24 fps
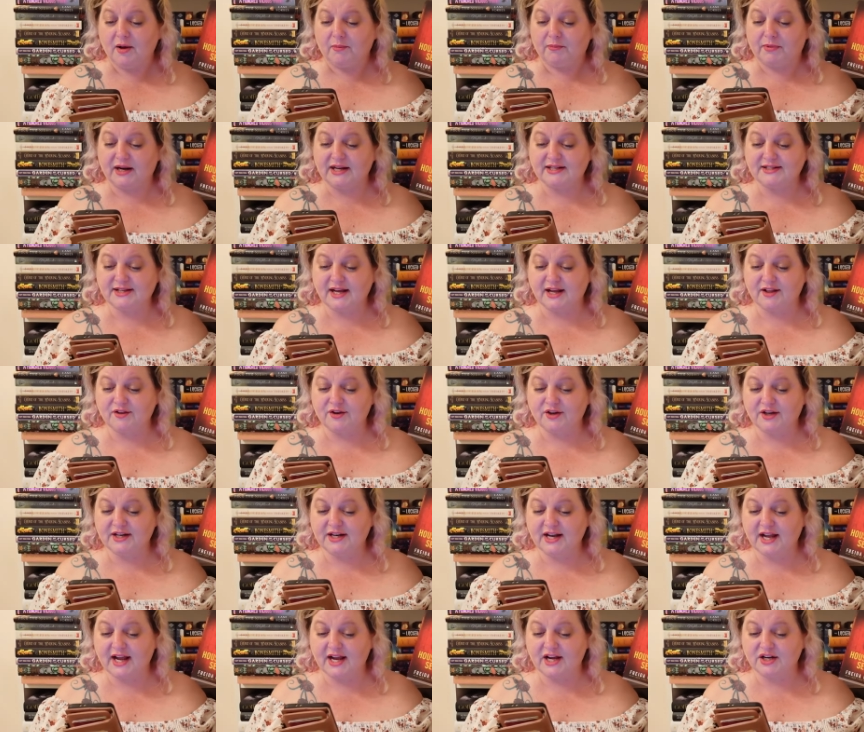But as I look
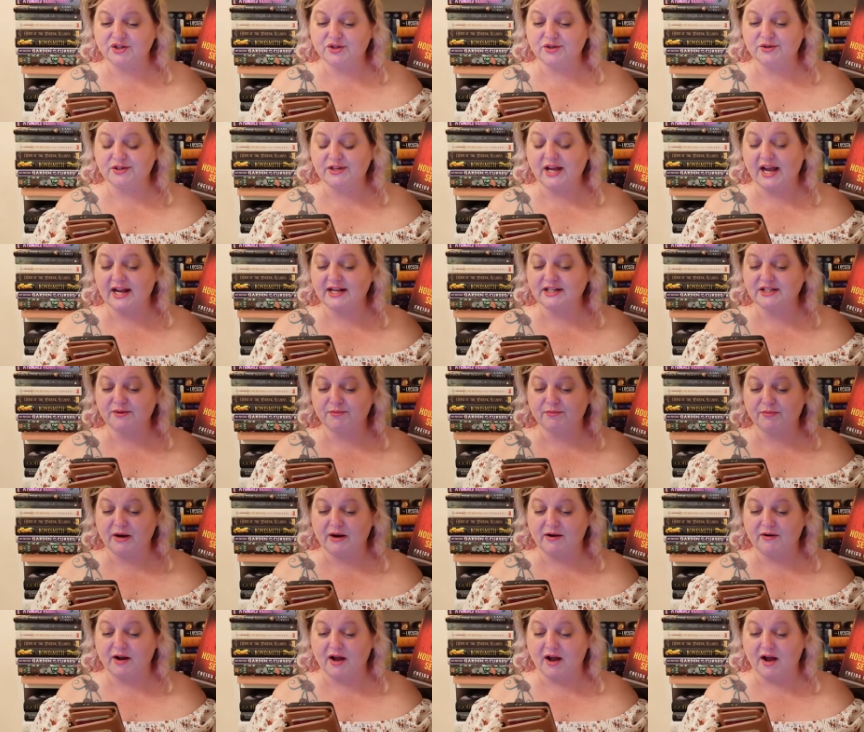into Andrew's handsome
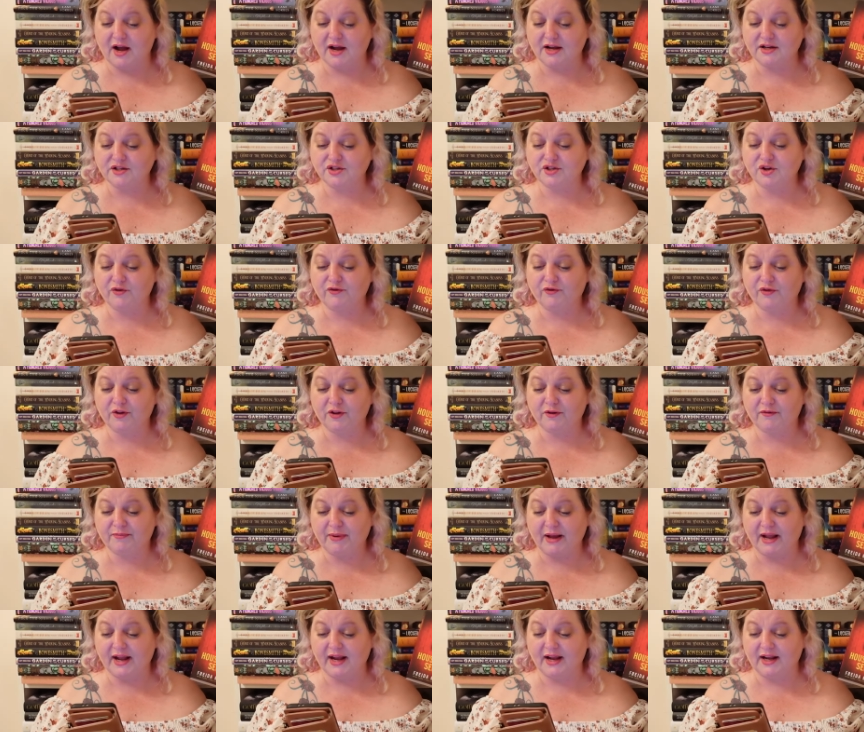brown eyes, so full of
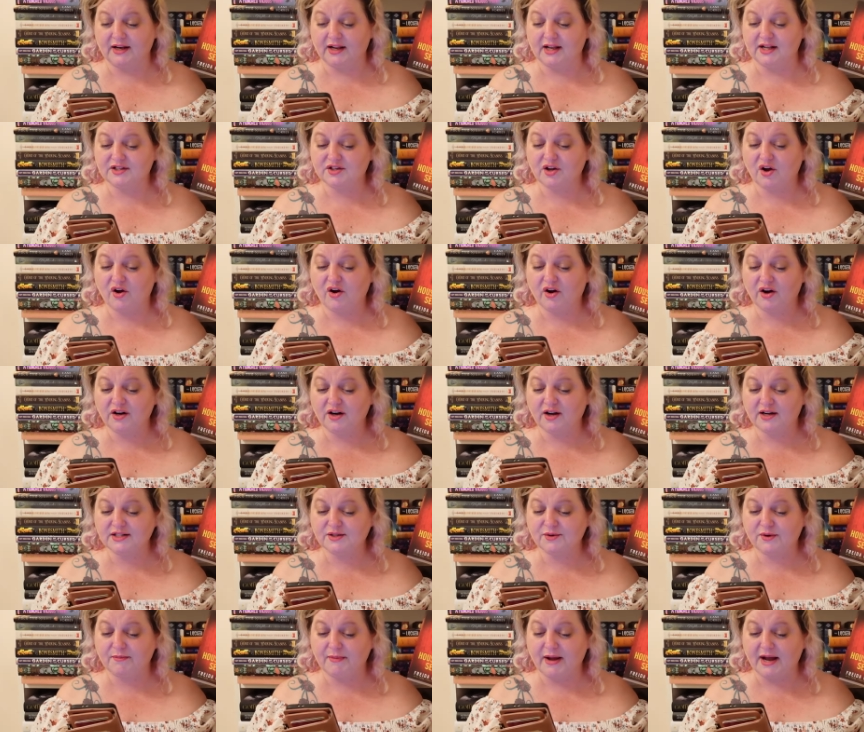pain, it's hard
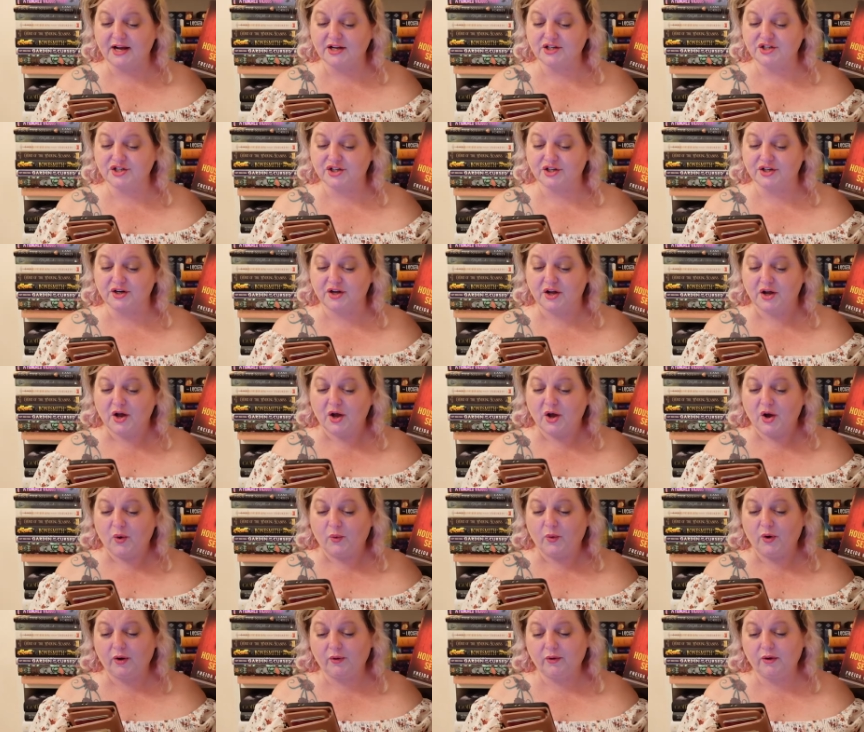not to imagine
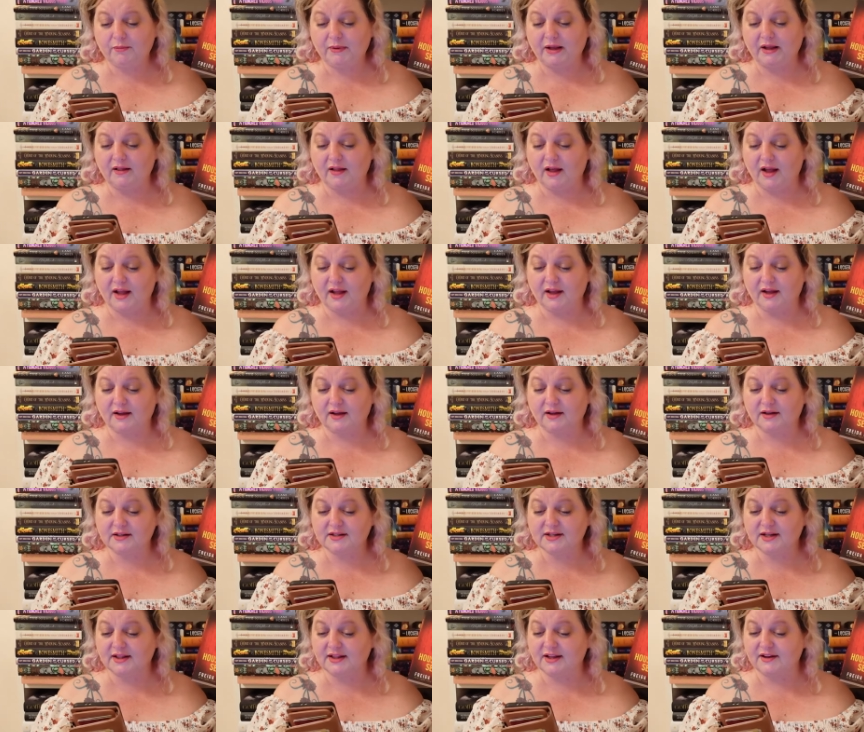what it would be like
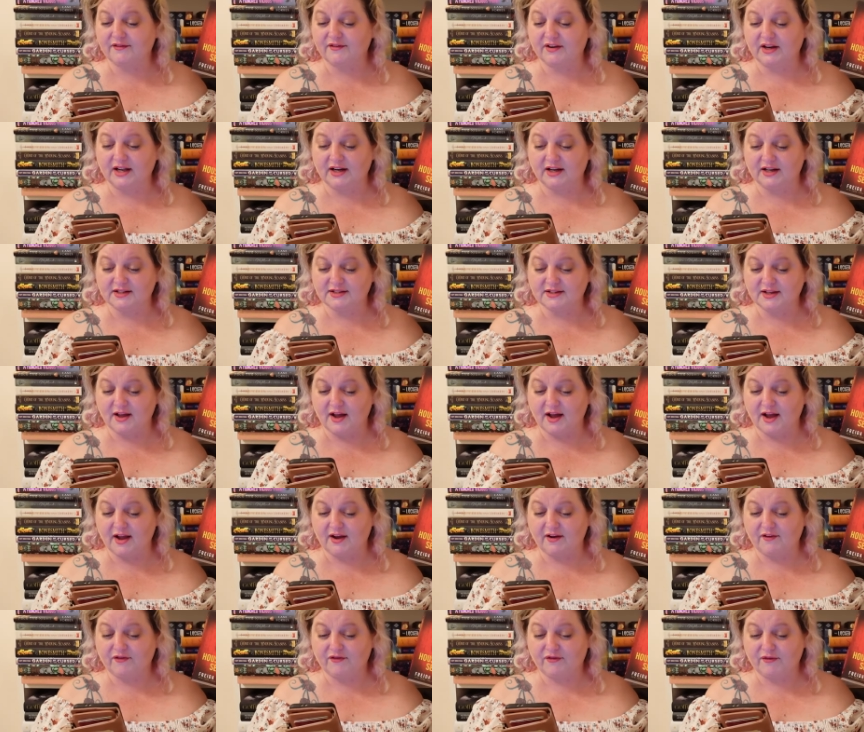to live Nina's
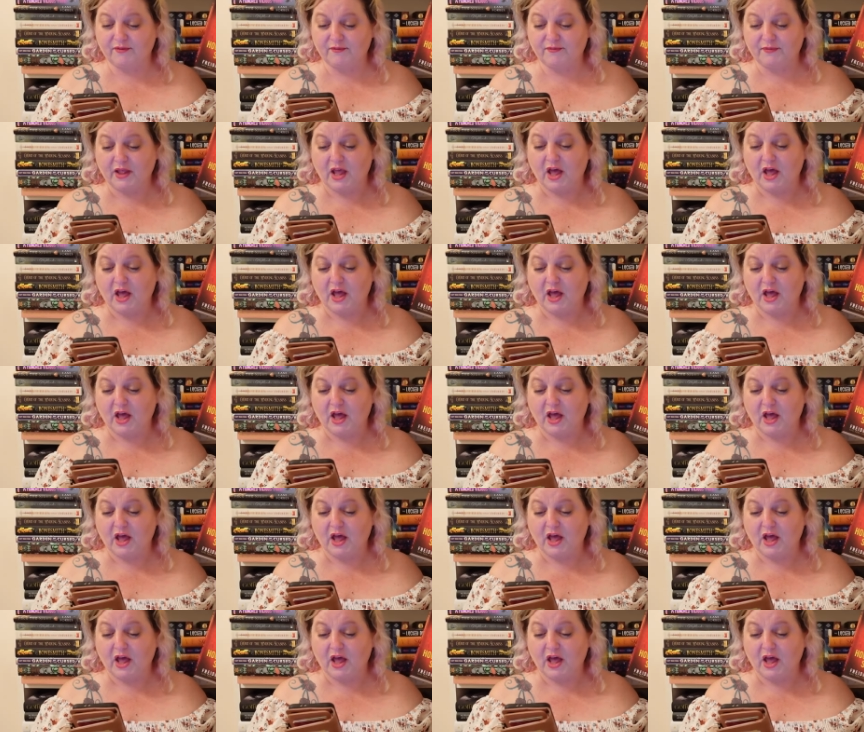life.